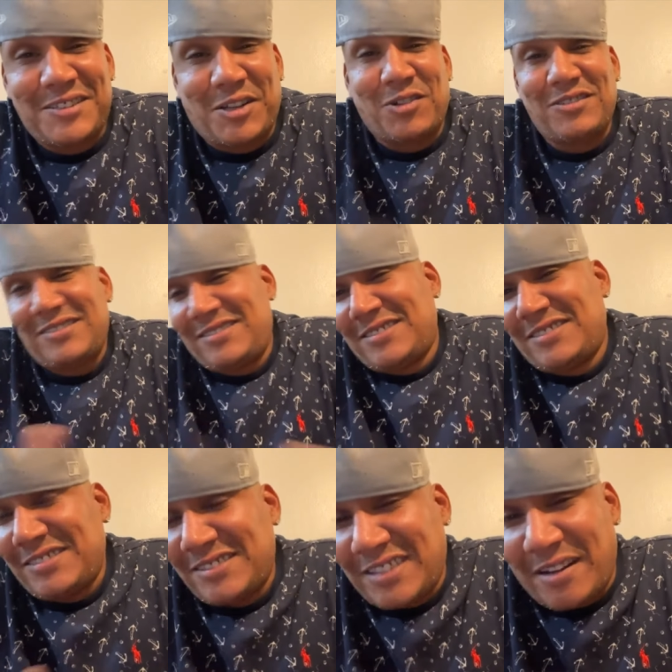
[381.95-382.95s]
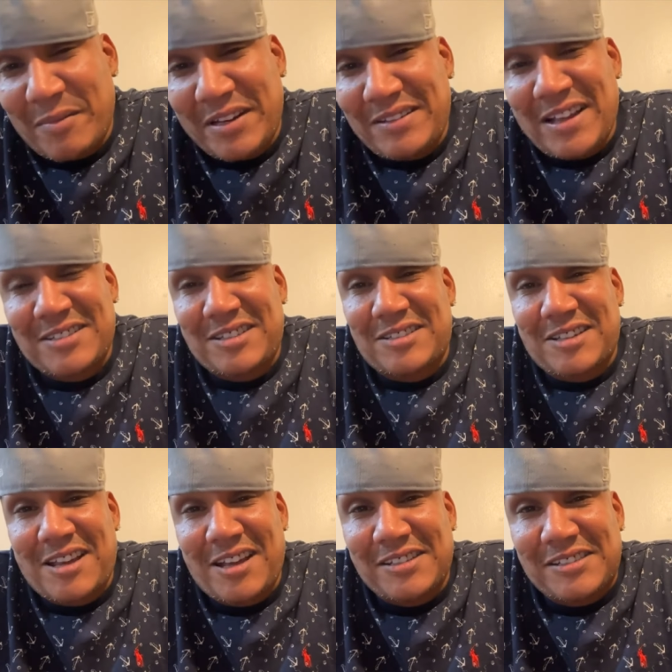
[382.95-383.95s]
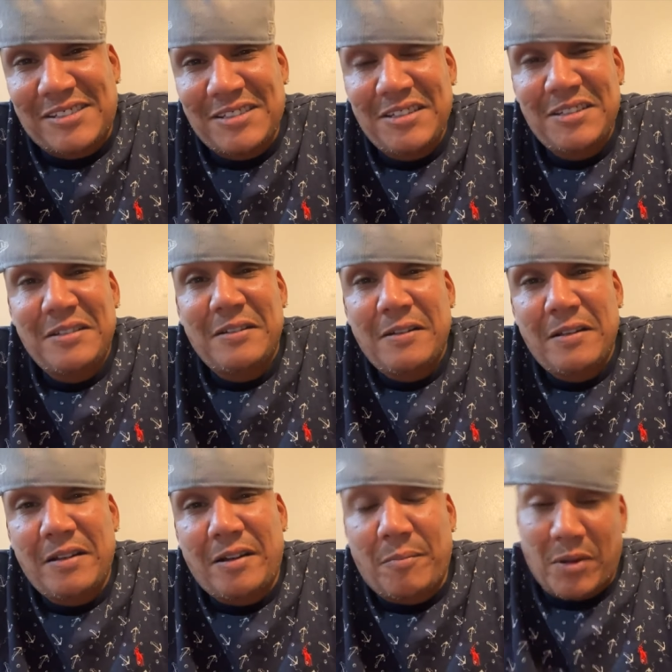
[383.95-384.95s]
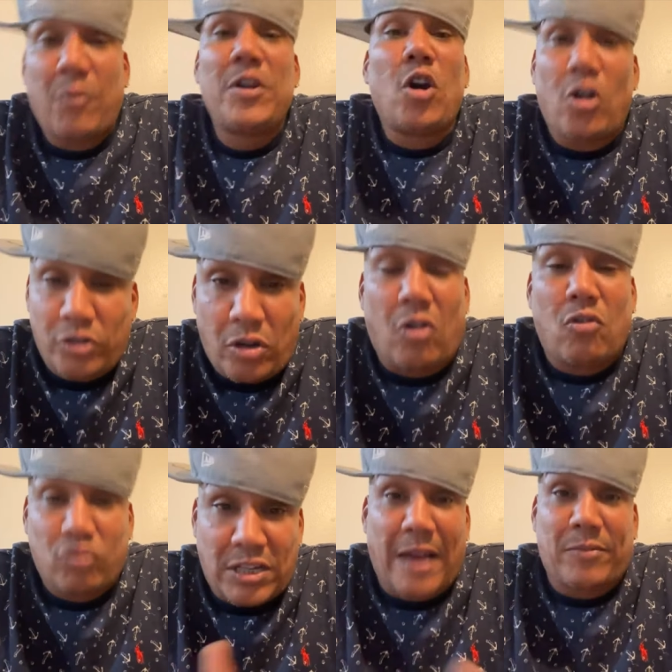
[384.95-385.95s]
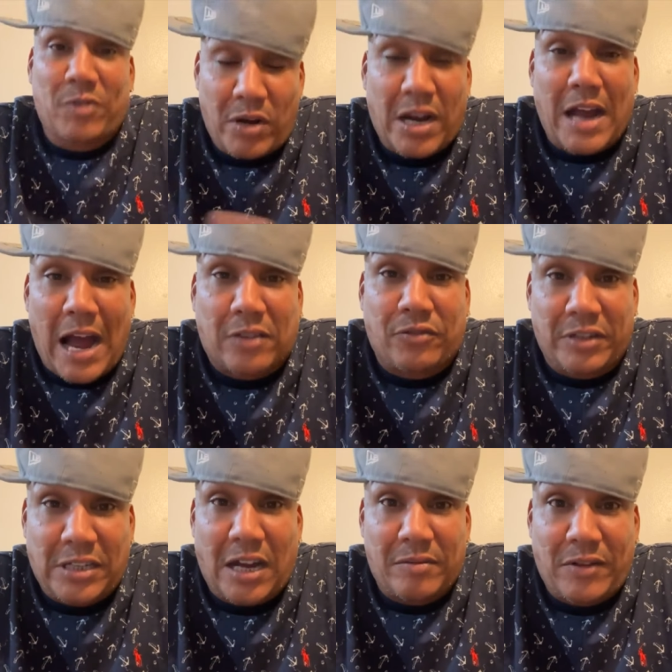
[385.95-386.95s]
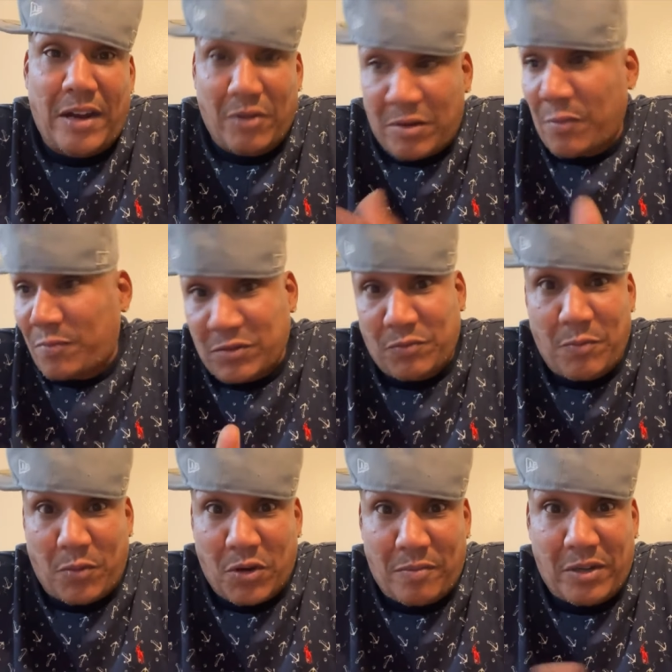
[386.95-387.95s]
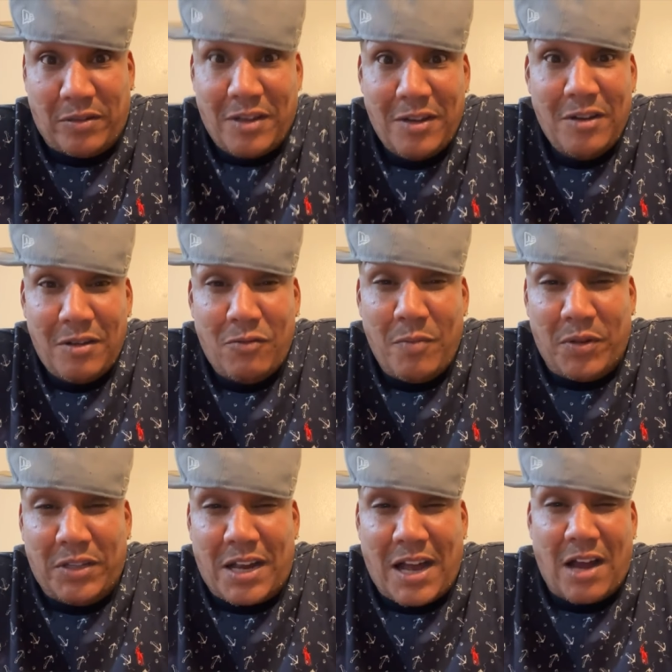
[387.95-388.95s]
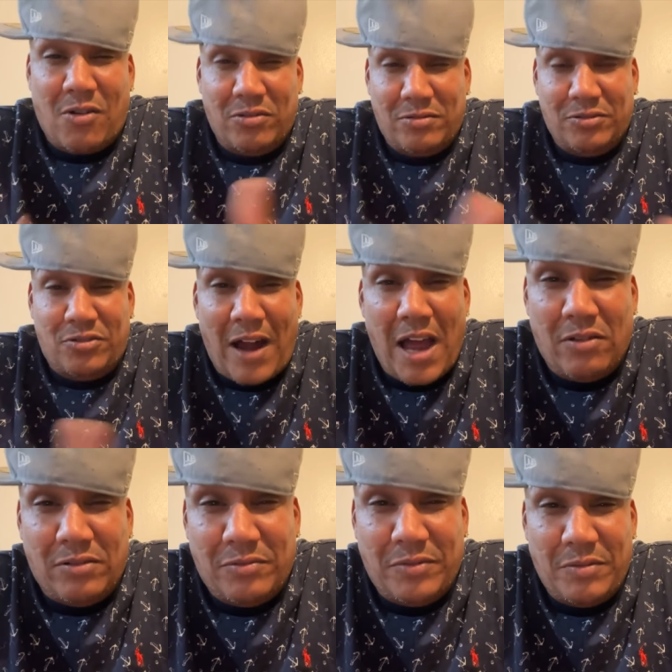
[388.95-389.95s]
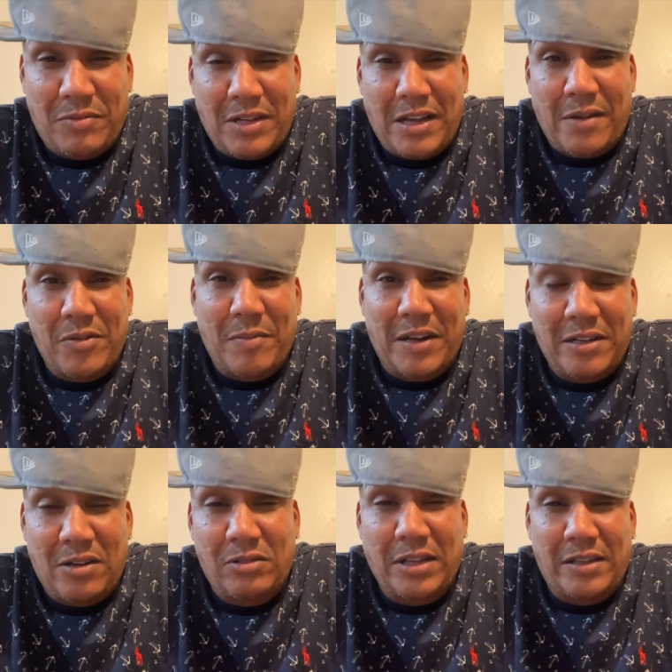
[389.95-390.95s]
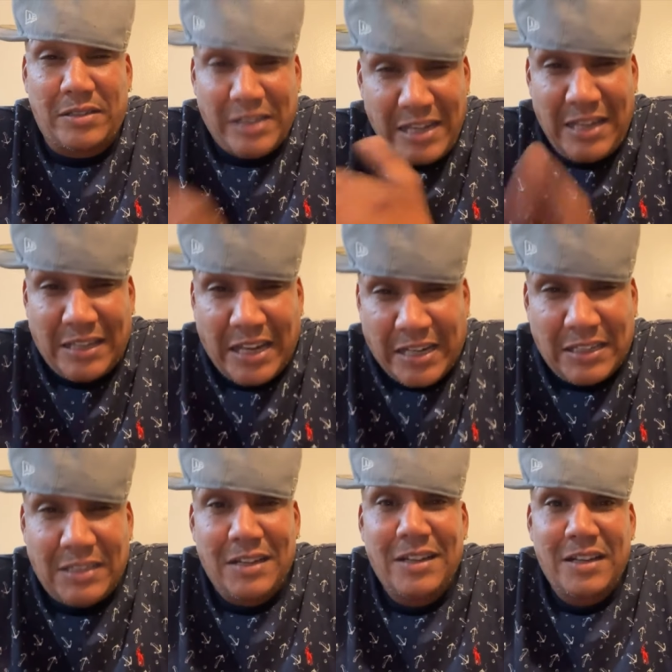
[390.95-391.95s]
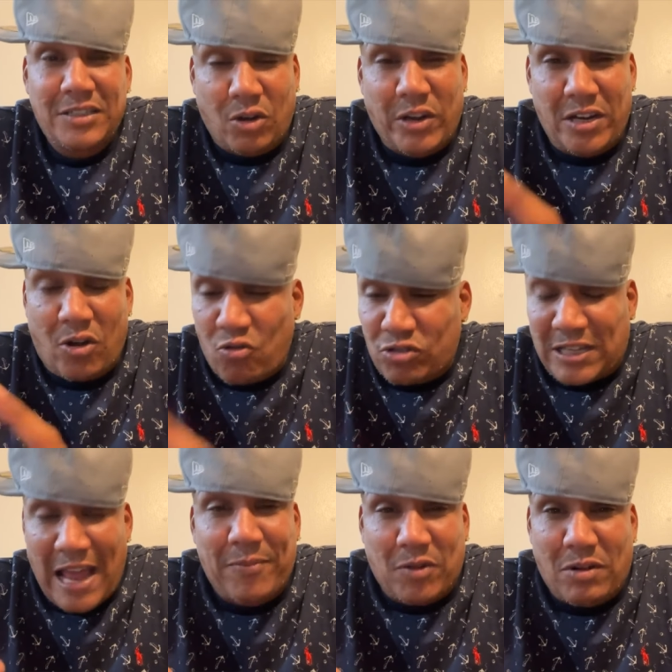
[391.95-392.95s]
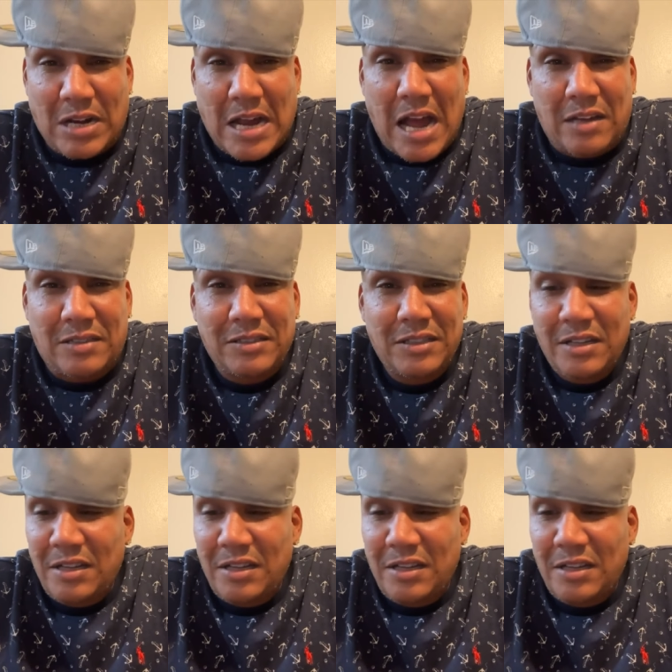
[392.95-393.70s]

So. I mean, that's just the case. But we all know who slapped him with a cock three times, right? We put, we put, him, we put the cock on, on trial. We, we let everybody know that he did it. So he know who slapped him with a cock.